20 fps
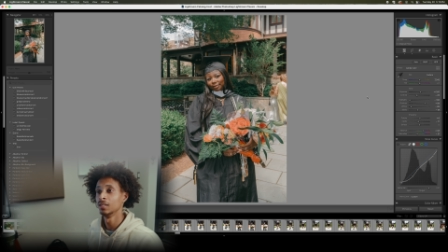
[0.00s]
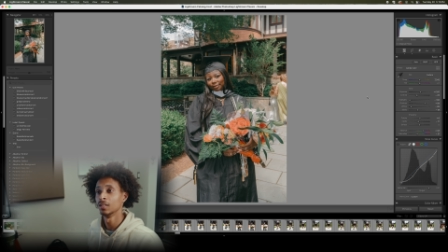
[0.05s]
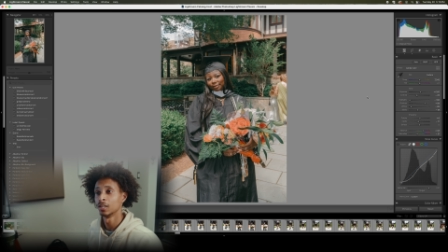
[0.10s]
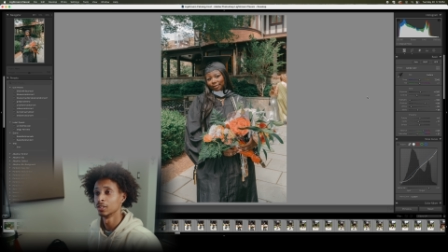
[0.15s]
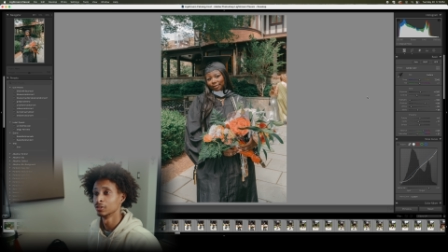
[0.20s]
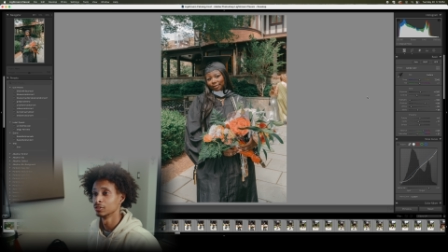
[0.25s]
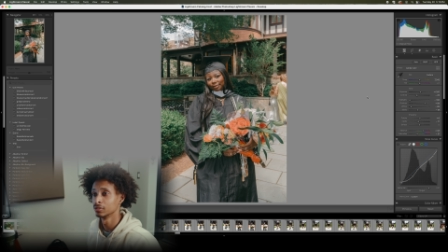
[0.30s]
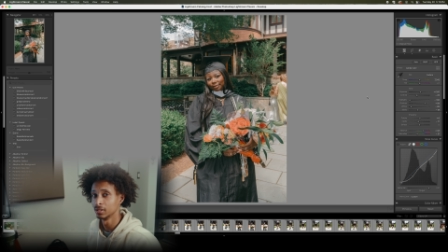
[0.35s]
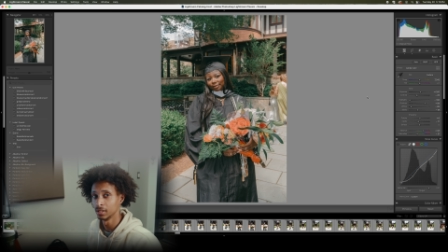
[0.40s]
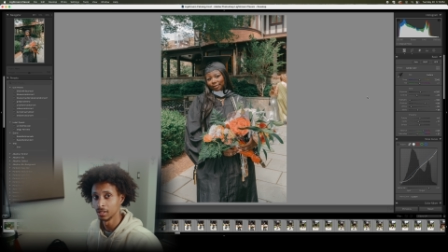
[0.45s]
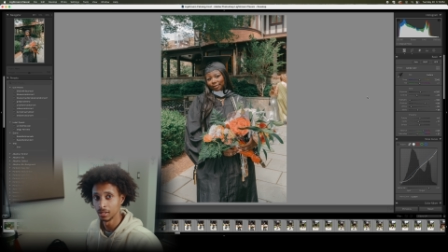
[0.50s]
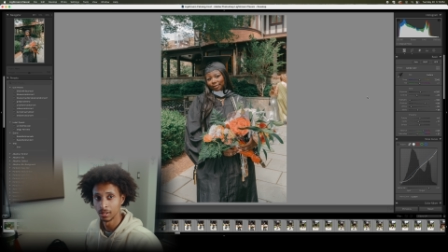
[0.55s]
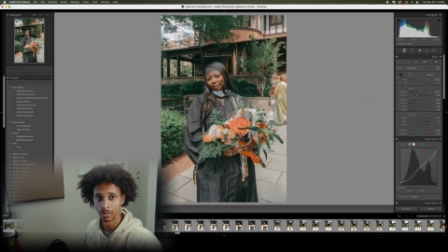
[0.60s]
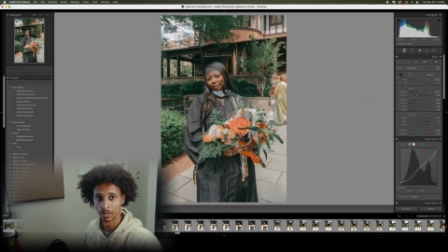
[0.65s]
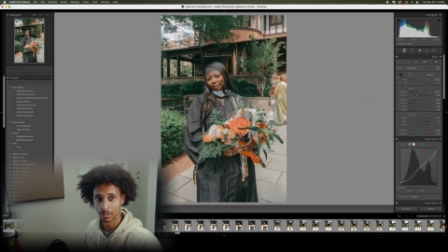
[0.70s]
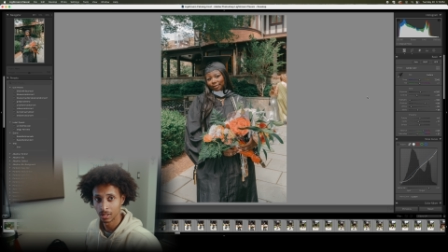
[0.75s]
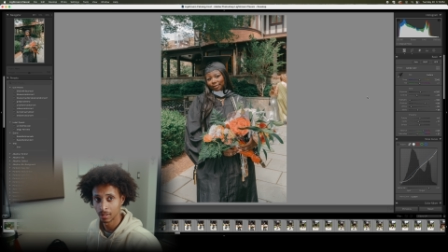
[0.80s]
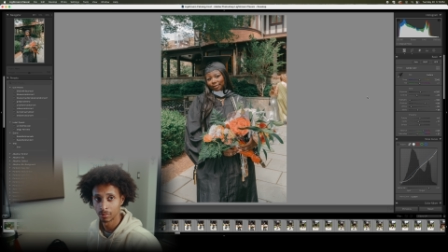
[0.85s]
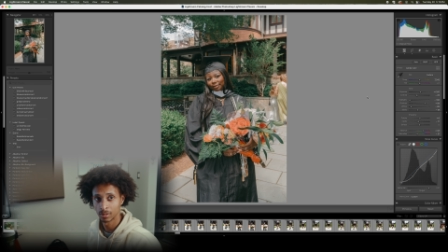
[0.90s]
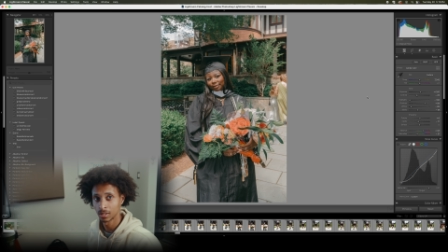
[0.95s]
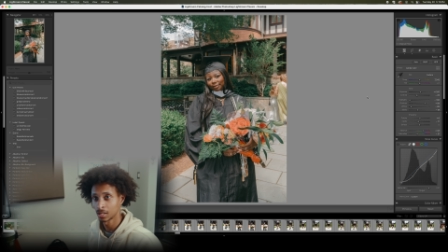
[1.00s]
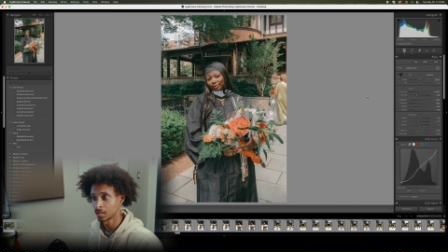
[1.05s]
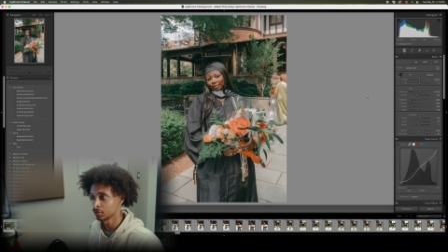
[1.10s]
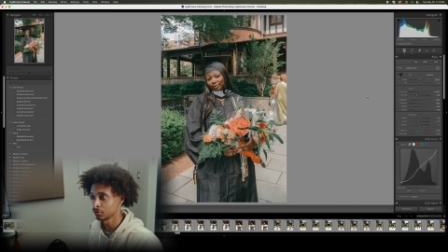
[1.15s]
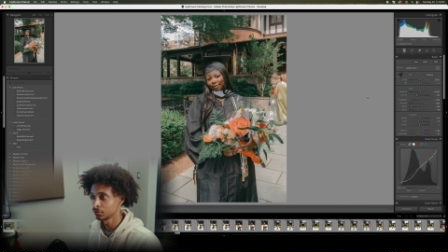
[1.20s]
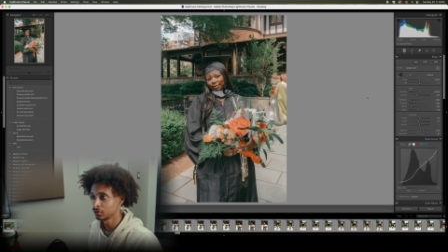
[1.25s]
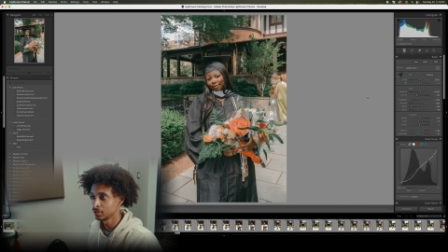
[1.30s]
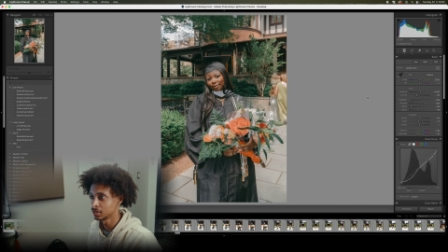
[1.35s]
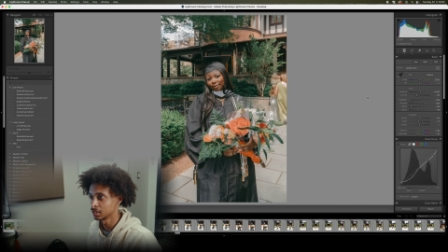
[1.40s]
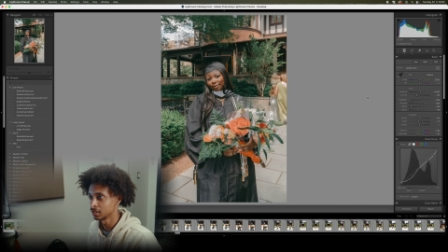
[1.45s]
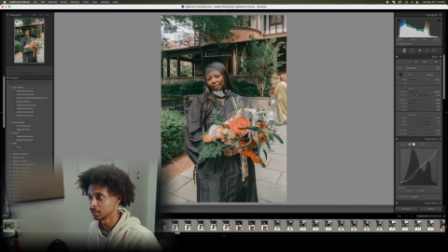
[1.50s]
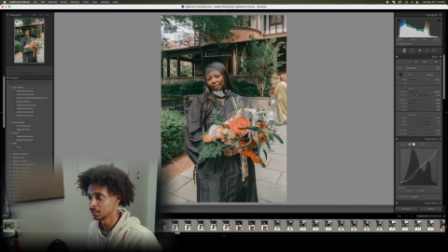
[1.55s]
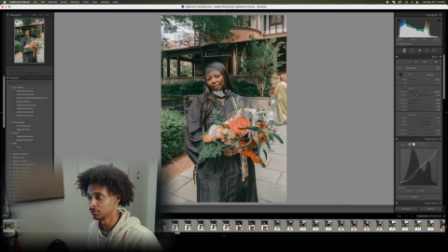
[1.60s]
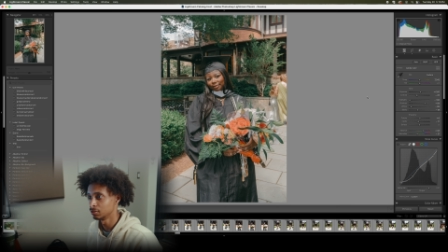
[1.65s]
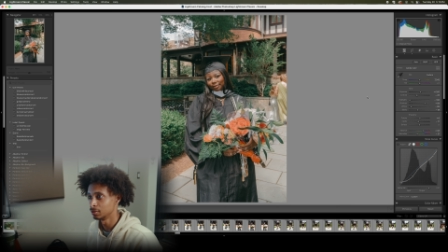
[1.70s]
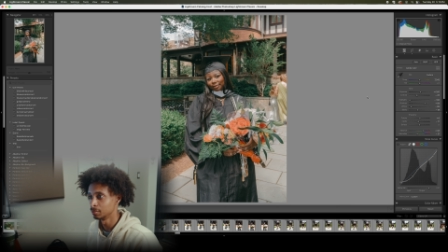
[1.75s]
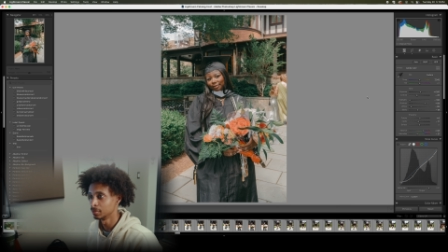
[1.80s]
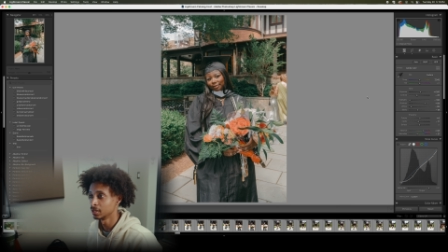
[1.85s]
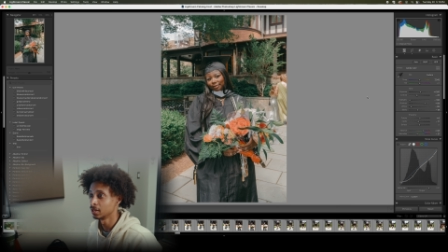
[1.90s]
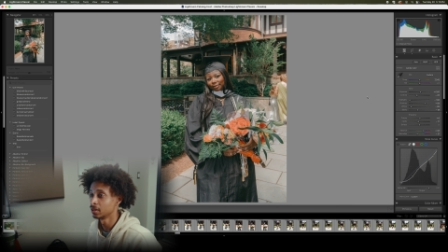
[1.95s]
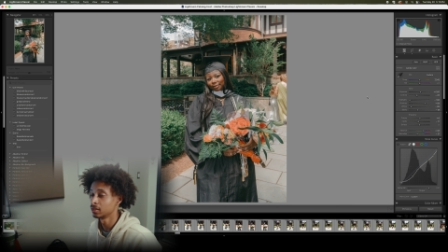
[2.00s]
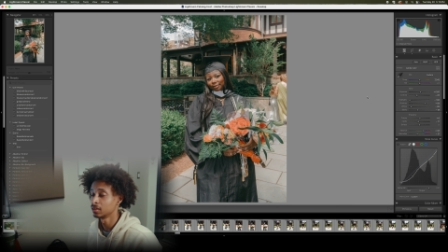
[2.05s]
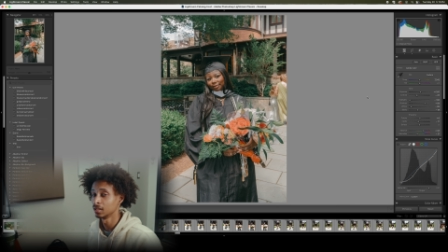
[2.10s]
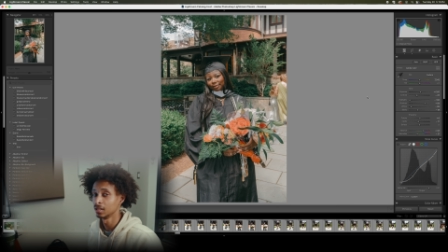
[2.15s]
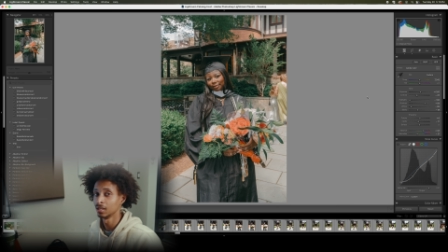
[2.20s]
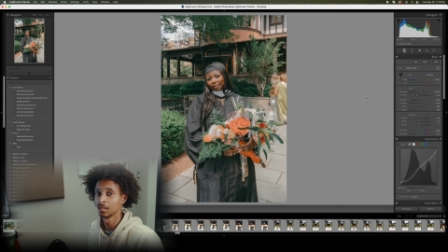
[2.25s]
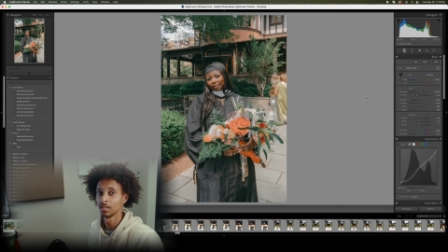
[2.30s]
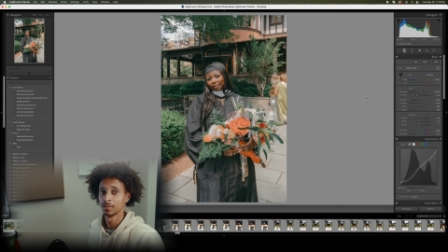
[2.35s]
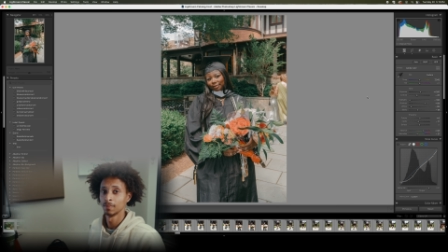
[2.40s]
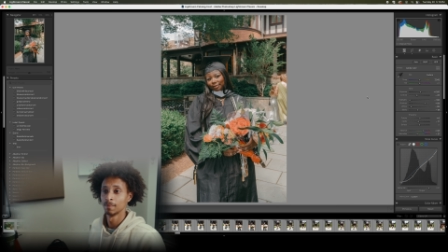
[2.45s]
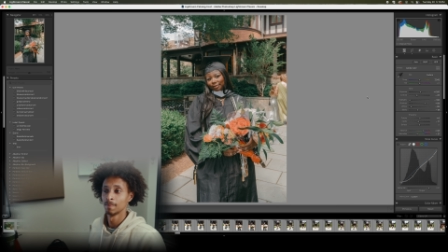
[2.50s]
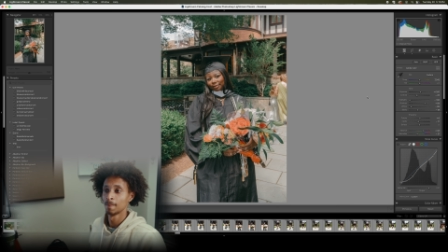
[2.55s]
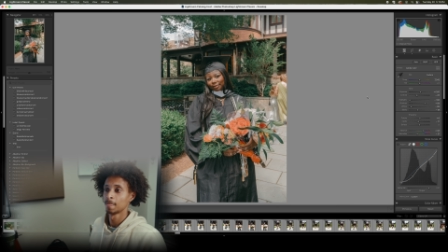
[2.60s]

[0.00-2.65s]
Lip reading: 100 years that photography's like even been a thing,